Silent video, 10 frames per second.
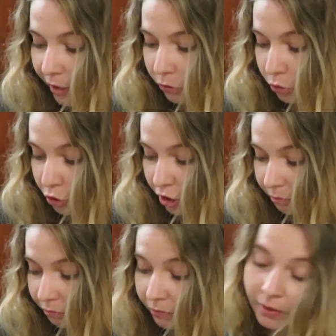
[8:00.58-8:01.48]
without
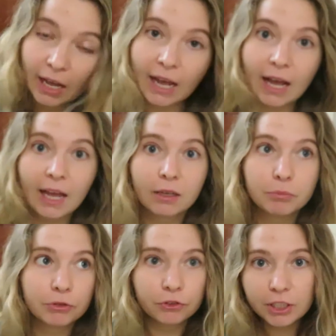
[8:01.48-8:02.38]
sushi. I
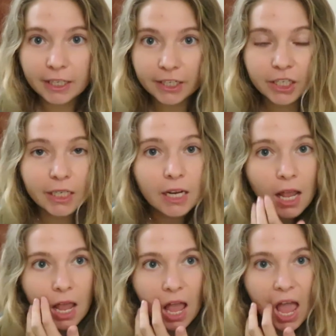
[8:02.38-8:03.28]
prefer nigiri,
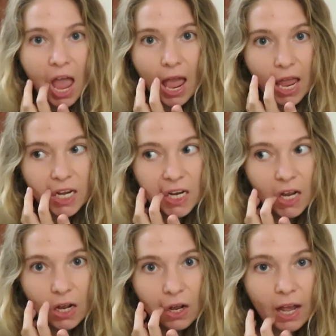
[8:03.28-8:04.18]

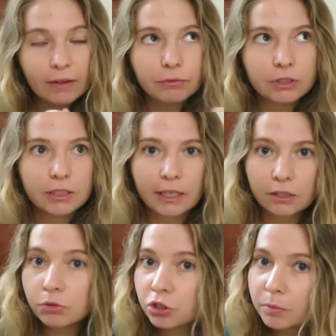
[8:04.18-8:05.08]
and I really
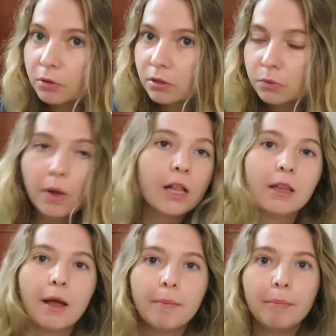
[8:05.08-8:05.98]
like sushi bowls as
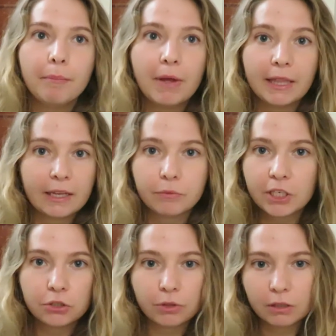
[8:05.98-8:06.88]
well, and like
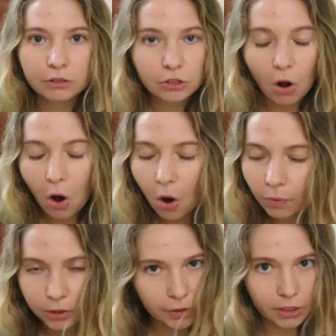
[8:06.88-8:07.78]
red tuna. So
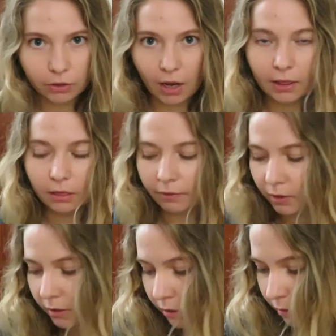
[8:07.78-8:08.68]
always red tuna. I love
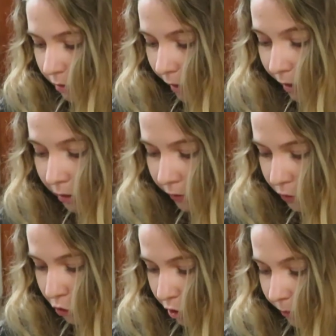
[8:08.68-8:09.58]
it. Like, I
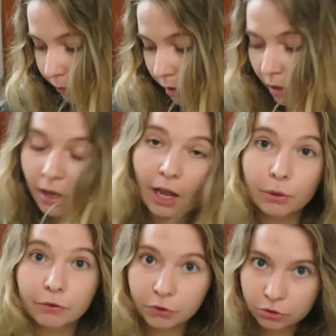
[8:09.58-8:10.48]
love sushi. I
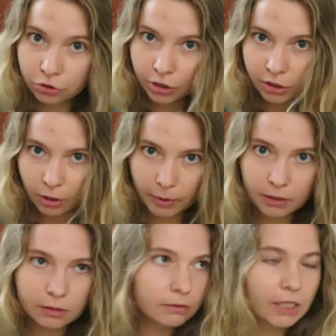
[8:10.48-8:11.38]
refuse to drink
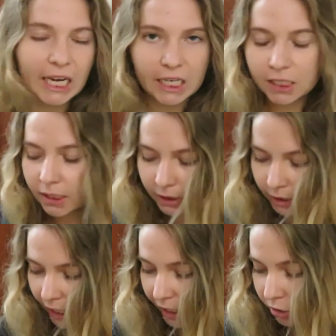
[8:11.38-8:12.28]
Starbucks. I hate it.
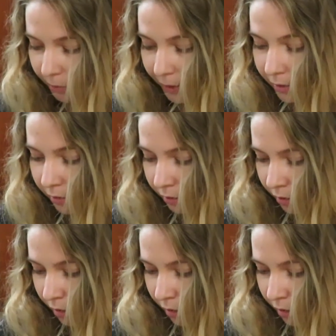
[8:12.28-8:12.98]
I hate Starbucks.